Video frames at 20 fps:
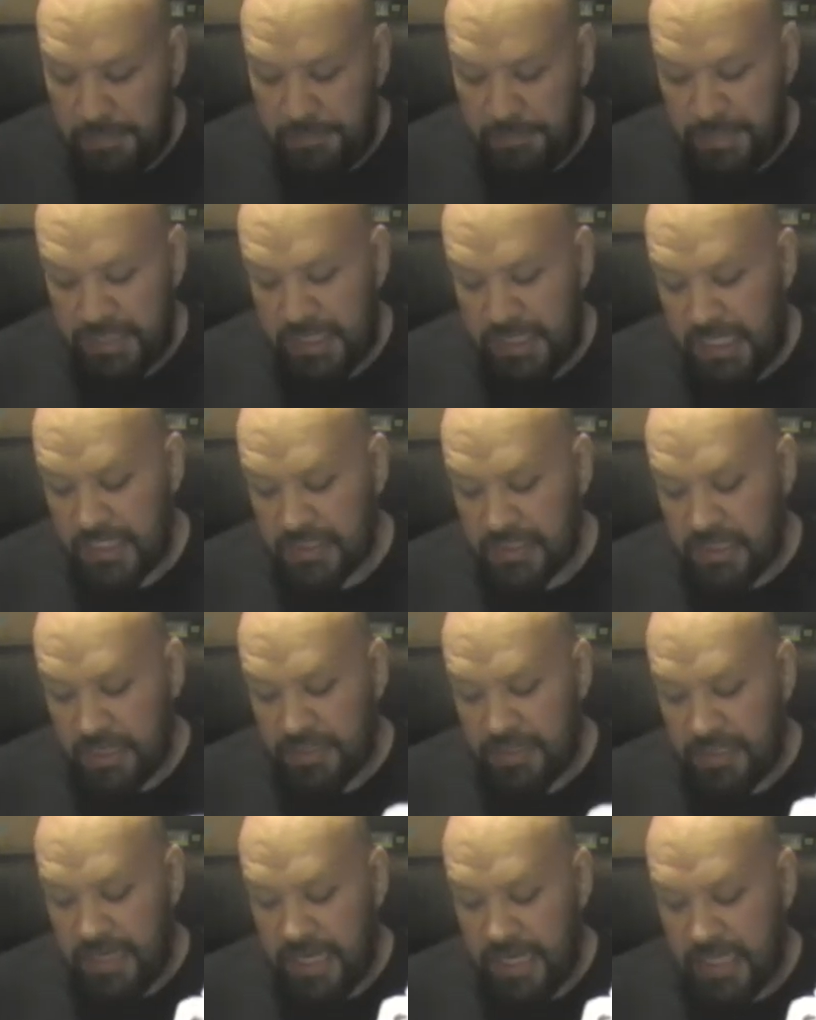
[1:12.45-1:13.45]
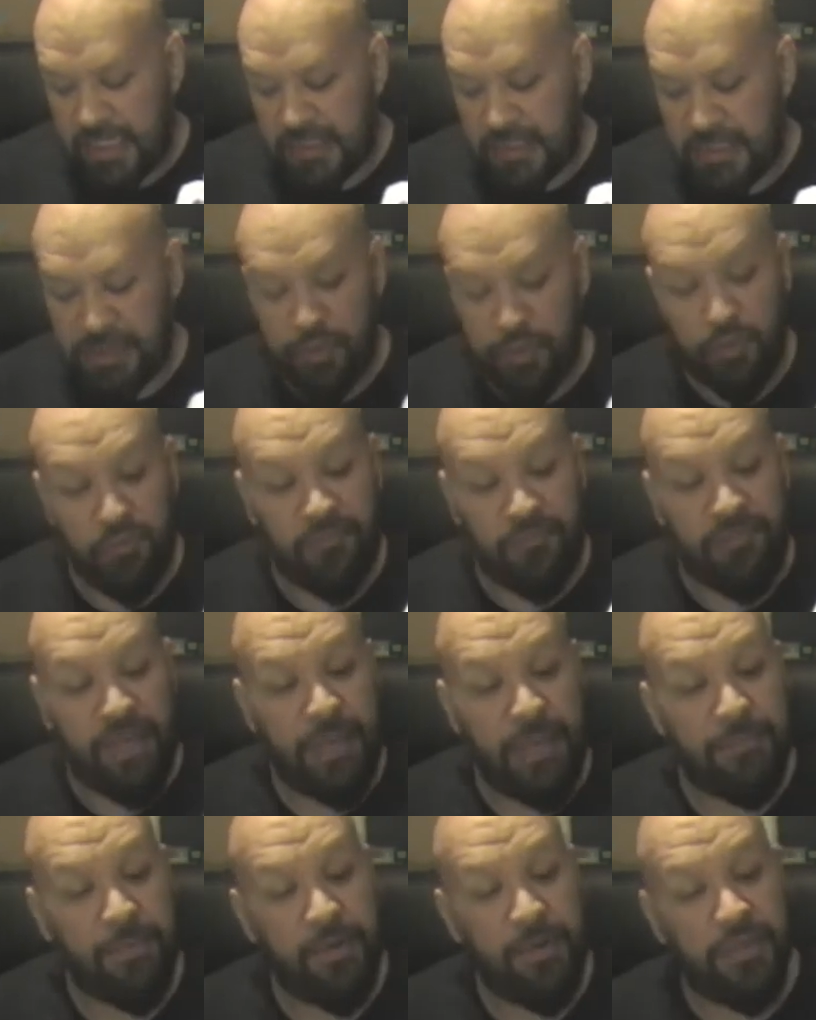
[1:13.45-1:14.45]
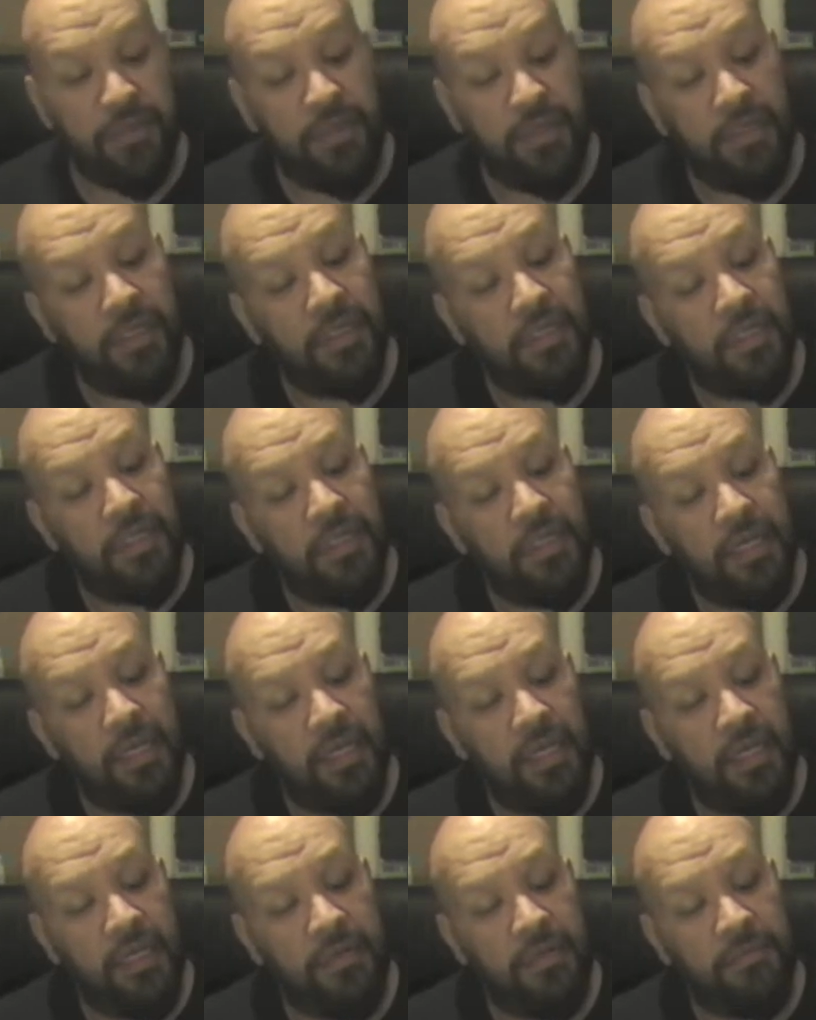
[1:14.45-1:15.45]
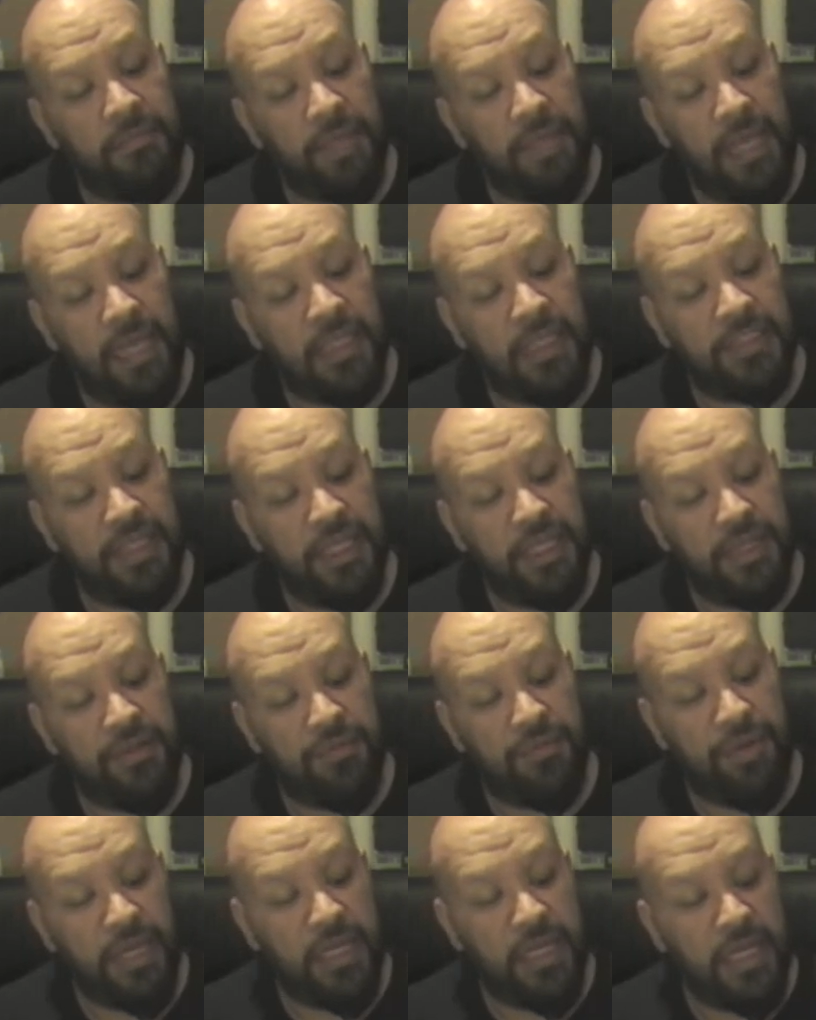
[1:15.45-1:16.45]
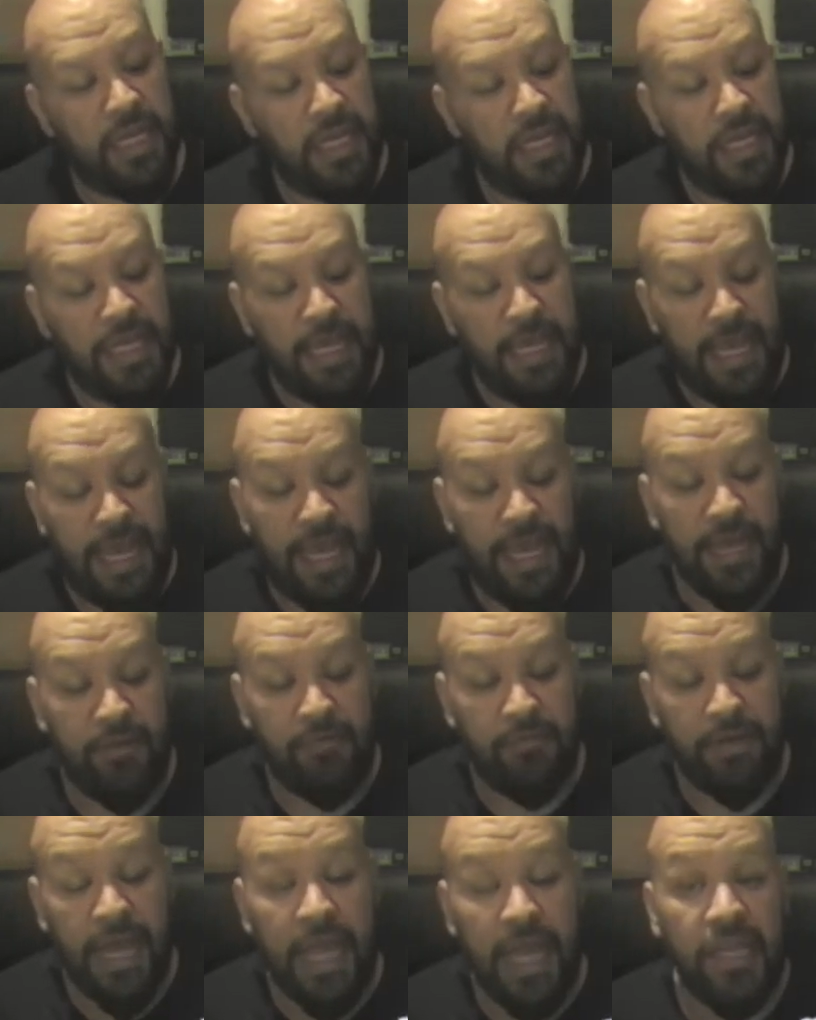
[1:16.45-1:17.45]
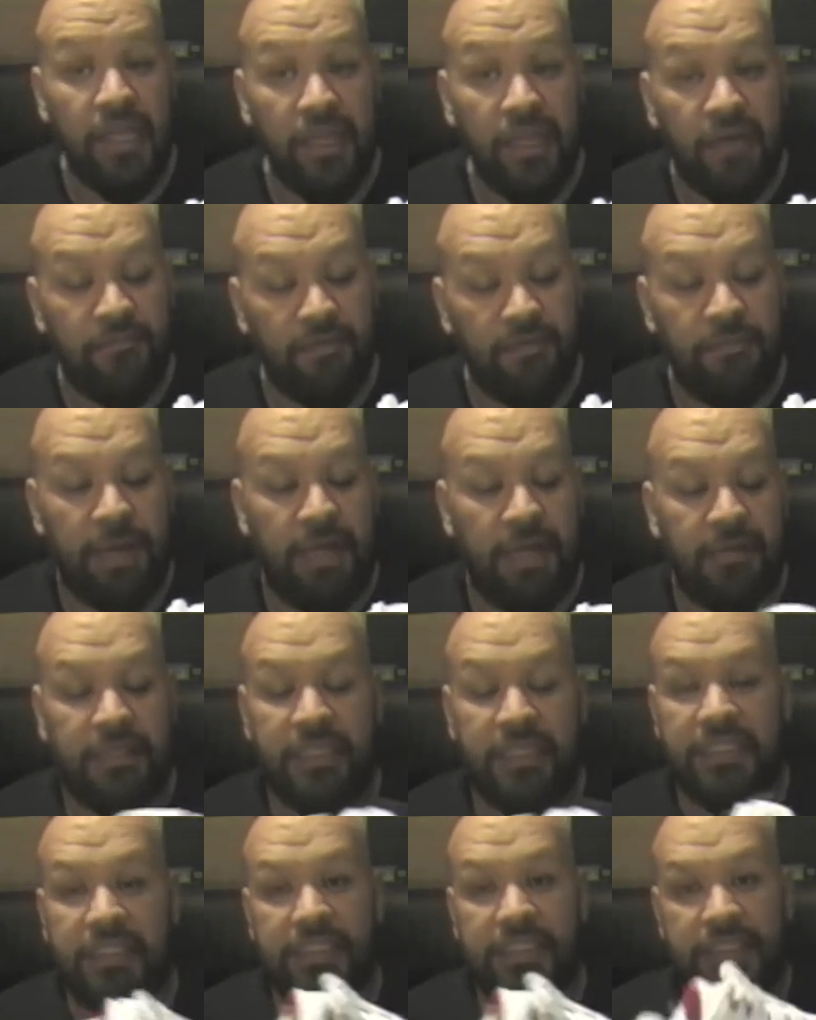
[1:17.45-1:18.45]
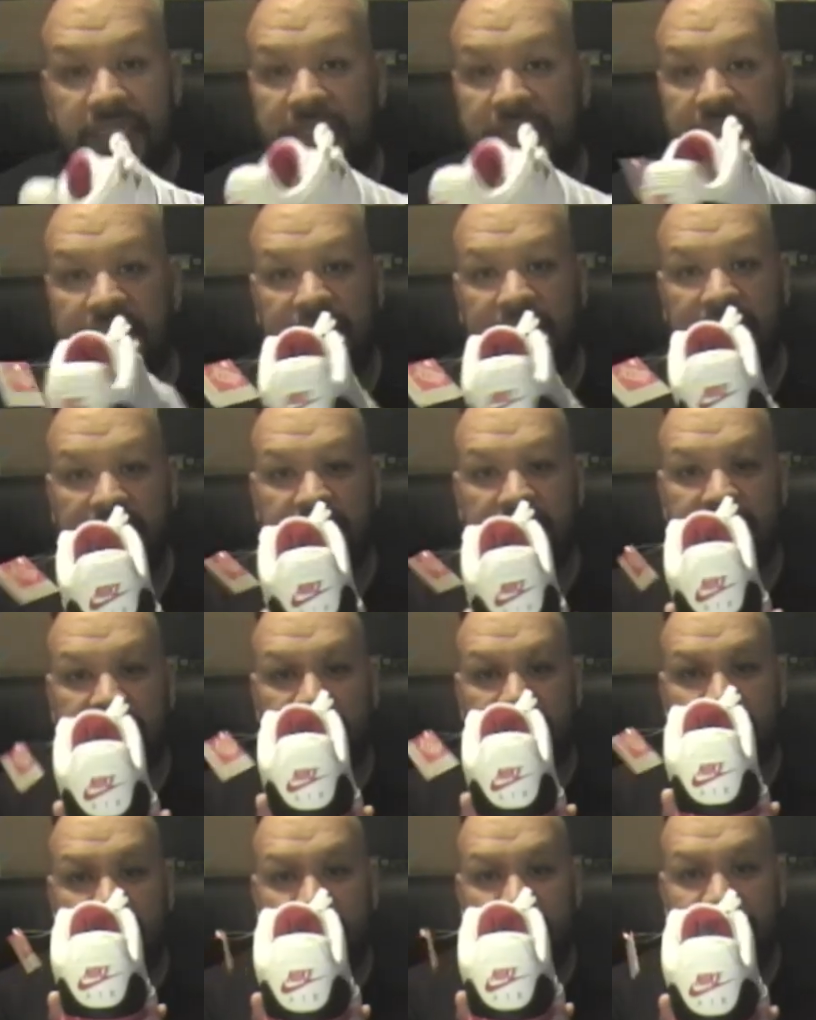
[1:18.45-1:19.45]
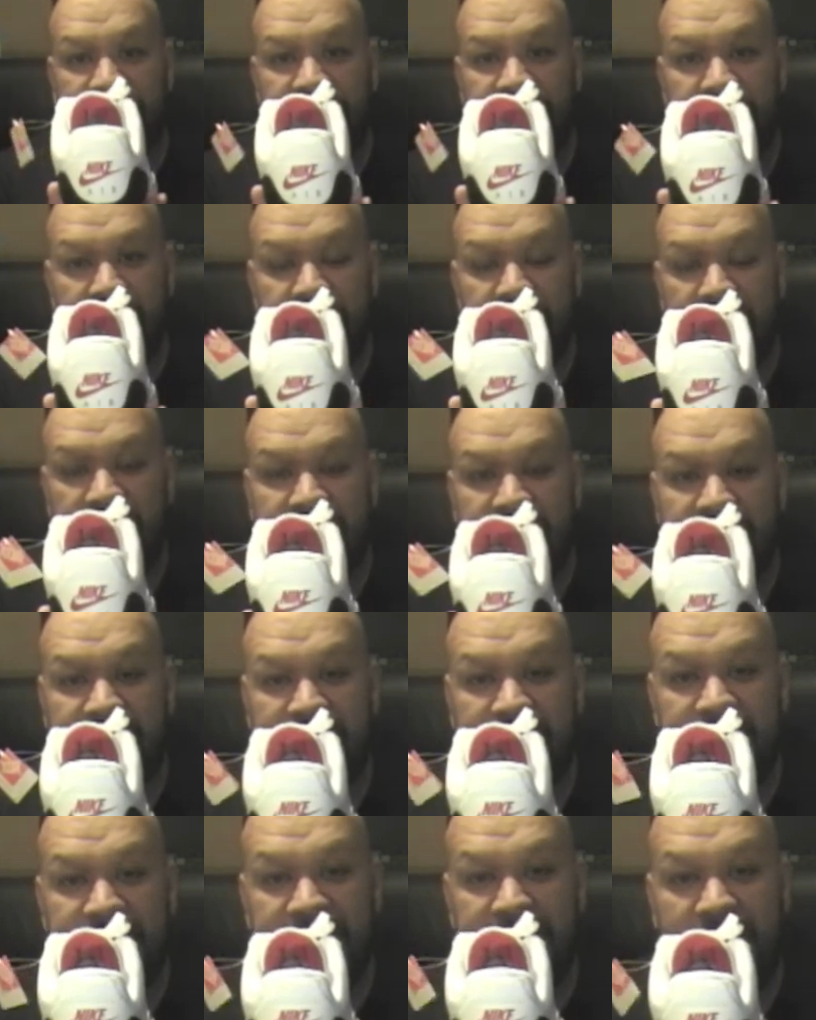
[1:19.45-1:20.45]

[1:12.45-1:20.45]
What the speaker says: But these are the Nike Zoom Vapor AJ3. And what I love about these is just, if you can't see